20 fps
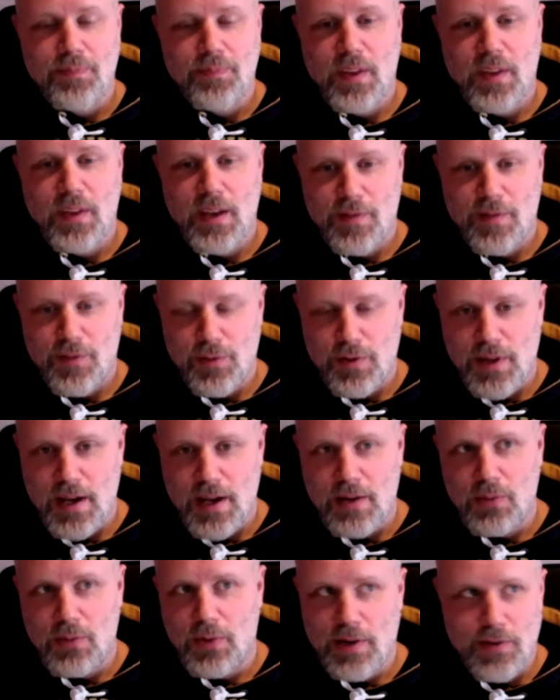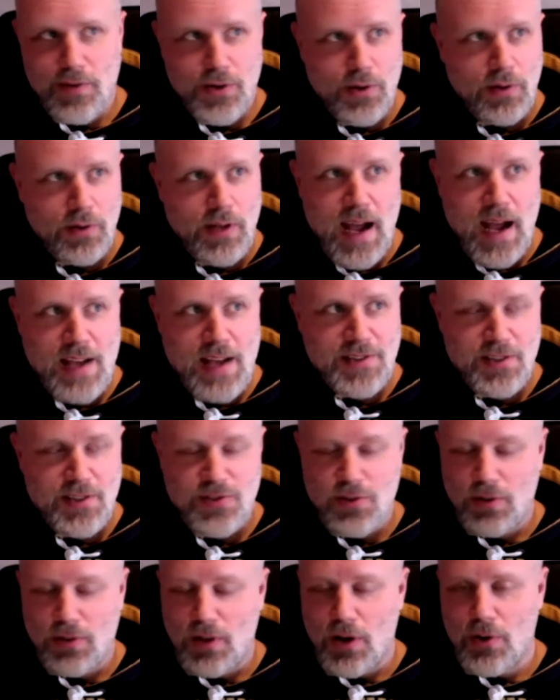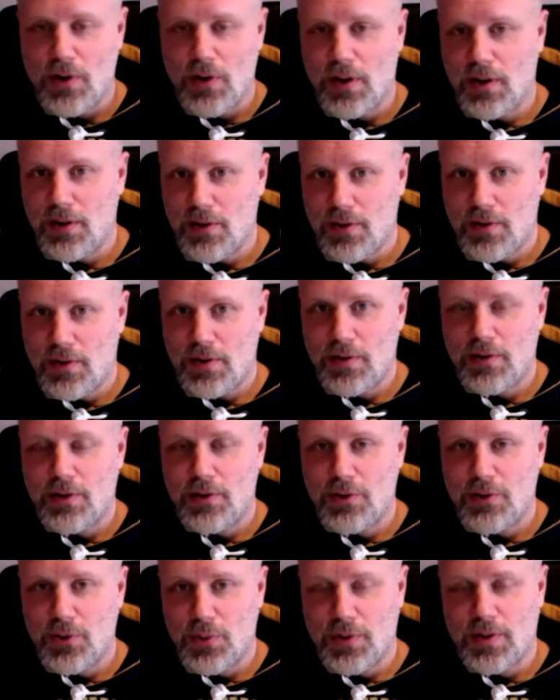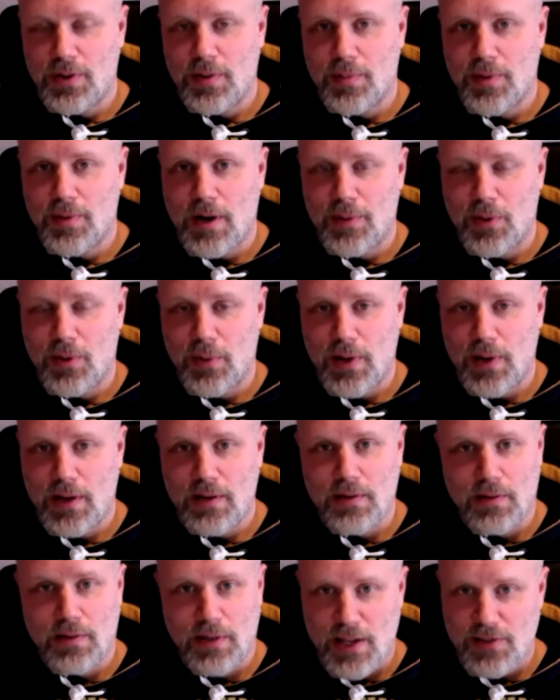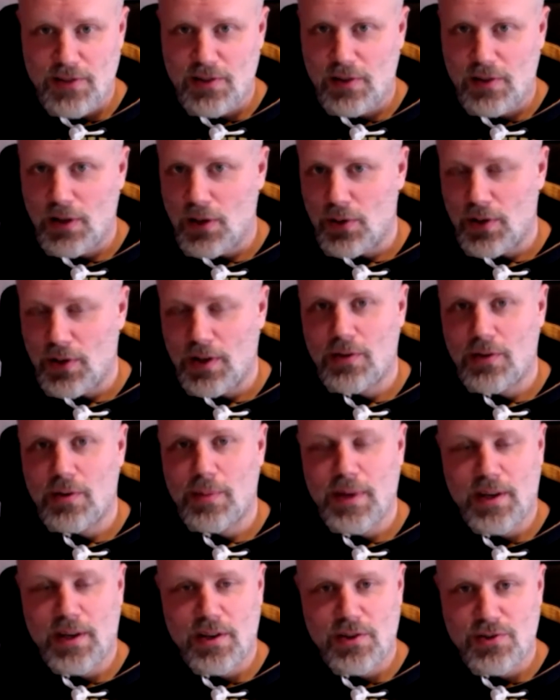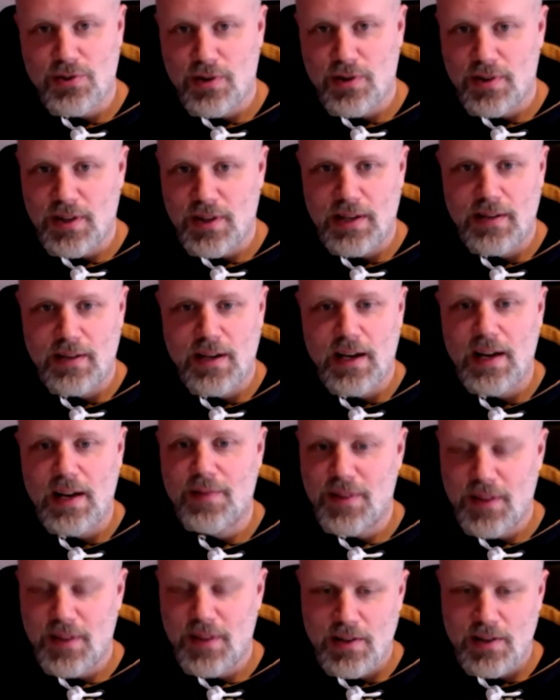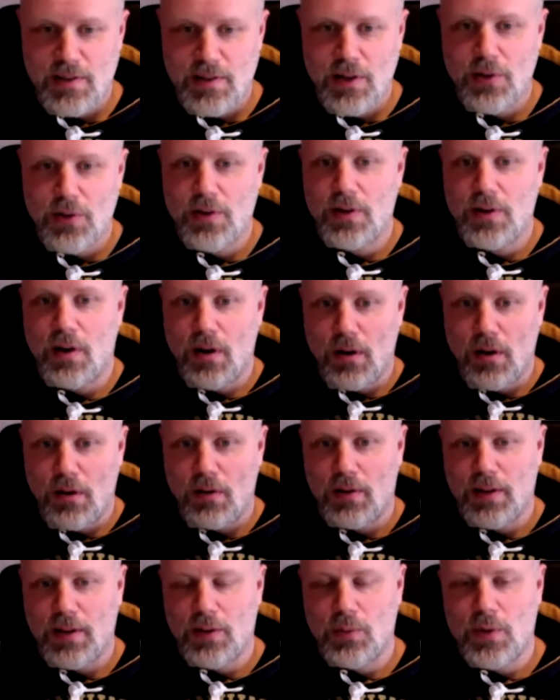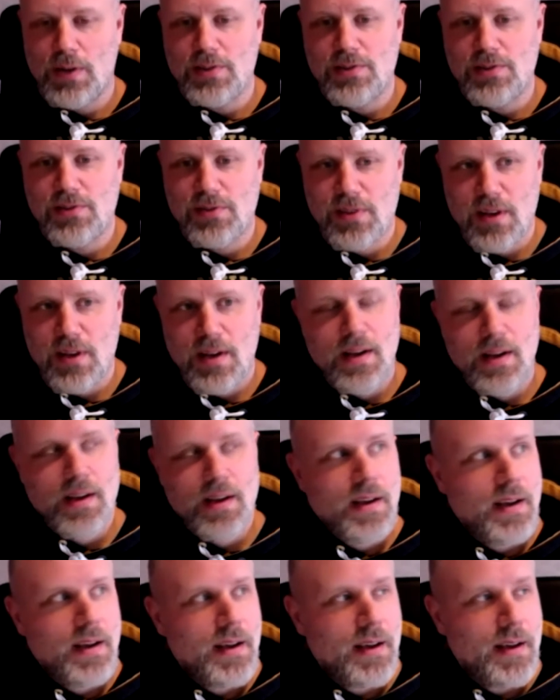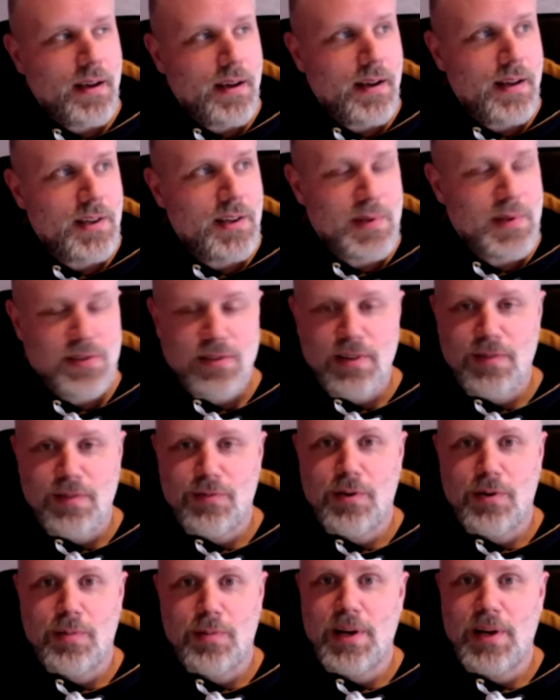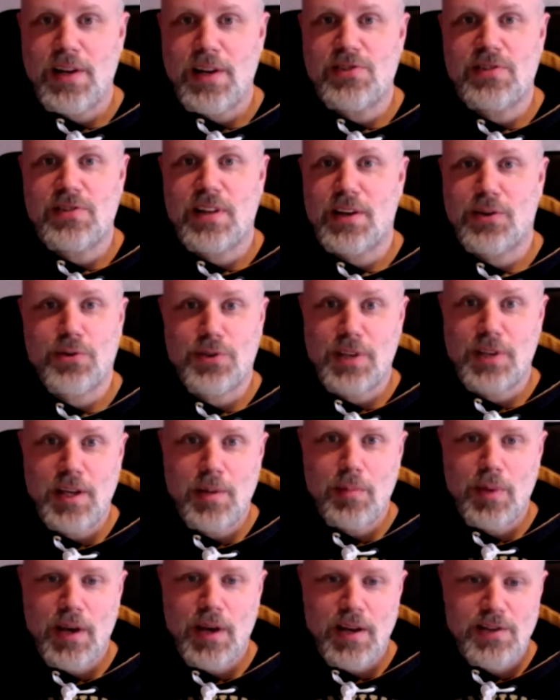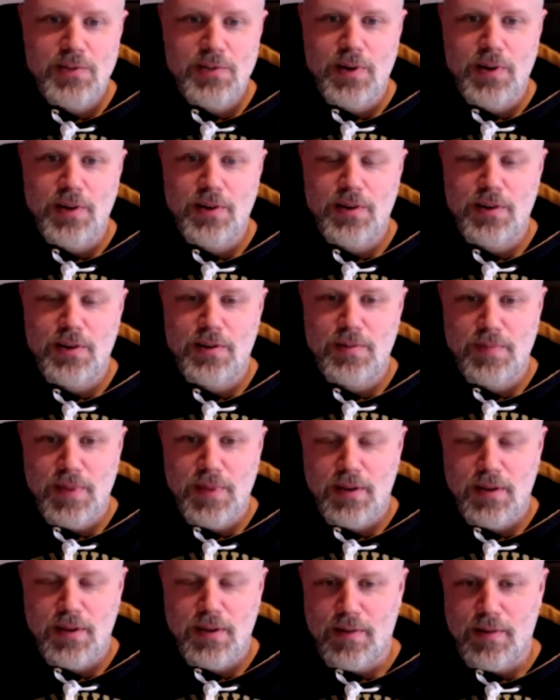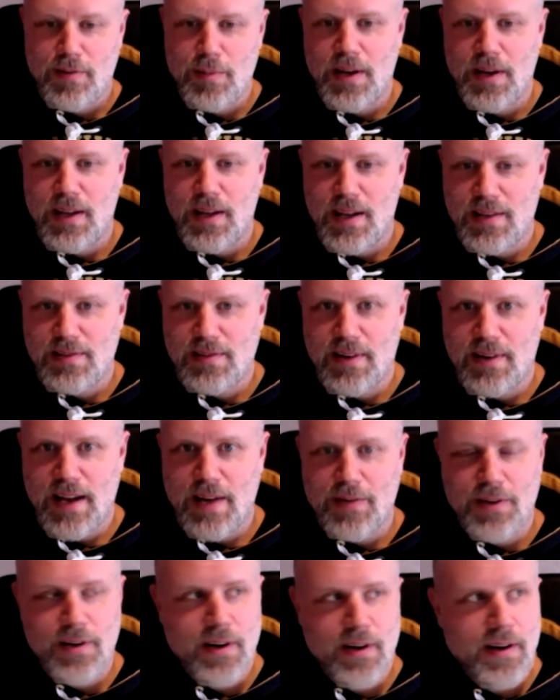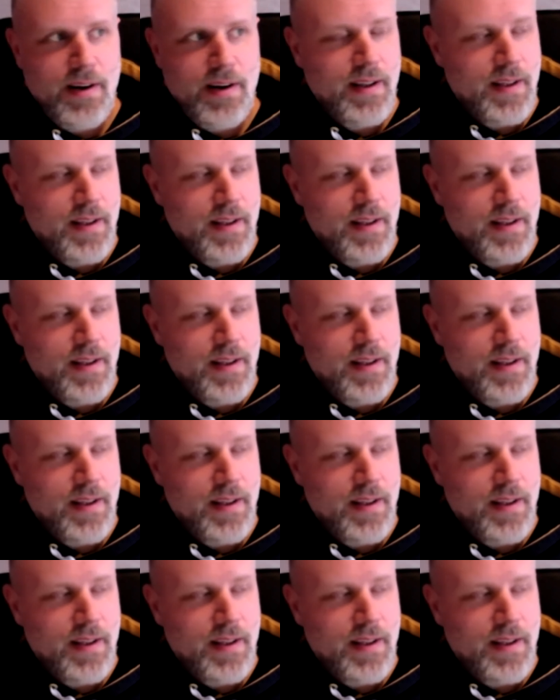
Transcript: If you then, whatever your assets you're loading, you're doing the proper way, you're lazy loading, you're making sure that not everything is loaded all at once, especially for pages like your team page where everybody has their avatar.